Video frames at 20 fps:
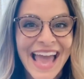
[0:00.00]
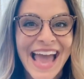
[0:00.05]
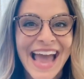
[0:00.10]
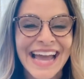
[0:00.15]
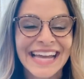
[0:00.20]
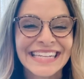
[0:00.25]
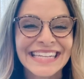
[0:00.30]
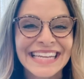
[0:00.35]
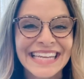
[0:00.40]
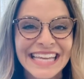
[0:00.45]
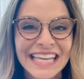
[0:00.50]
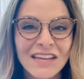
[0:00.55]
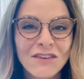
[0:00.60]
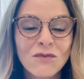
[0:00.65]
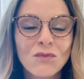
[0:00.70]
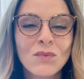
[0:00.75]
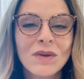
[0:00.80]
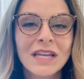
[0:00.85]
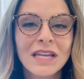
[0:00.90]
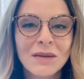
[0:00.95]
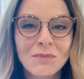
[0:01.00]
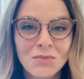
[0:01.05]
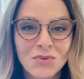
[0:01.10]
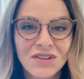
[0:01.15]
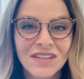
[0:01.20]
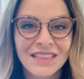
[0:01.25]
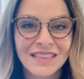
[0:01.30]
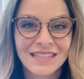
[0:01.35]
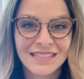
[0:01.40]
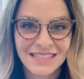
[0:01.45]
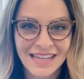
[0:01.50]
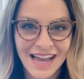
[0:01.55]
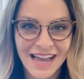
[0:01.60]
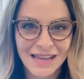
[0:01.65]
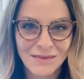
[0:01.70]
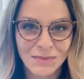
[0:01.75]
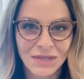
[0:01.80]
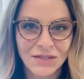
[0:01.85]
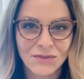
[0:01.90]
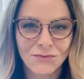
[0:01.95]
And if we can put the
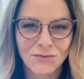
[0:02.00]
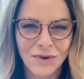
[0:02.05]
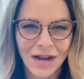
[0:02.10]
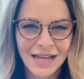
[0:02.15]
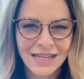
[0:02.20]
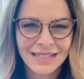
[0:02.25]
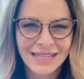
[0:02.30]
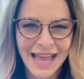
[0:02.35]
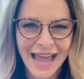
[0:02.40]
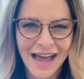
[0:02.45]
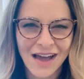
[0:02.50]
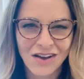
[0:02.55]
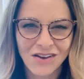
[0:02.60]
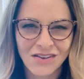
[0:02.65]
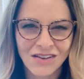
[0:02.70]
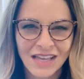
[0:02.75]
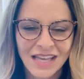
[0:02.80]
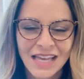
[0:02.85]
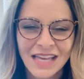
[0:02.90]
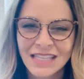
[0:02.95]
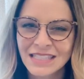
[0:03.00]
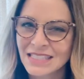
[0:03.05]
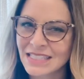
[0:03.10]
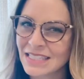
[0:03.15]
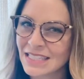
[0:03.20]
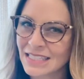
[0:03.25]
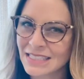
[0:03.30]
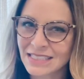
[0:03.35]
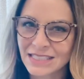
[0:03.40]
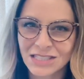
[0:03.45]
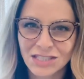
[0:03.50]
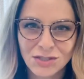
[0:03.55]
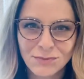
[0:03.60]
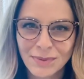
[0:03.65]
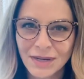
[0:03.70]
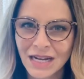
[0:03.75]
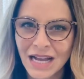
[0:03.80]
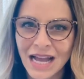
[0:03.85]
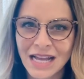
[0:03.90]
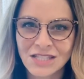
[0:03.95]
time in right now to get
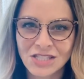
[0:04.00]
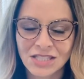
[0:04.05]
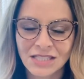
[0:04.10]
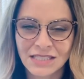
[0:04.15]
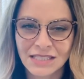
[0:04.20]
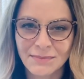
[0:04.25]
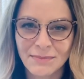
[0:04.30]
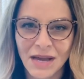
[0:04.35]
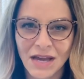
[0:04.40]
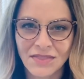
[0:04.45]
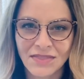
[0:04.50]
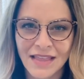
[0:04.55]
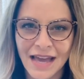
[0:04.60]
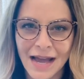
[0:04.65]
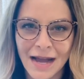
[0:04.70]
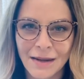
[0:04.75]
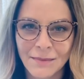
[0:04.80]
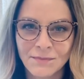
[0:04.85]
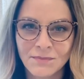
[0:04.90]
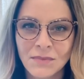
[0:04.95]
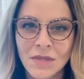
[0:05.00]
super conscious about that,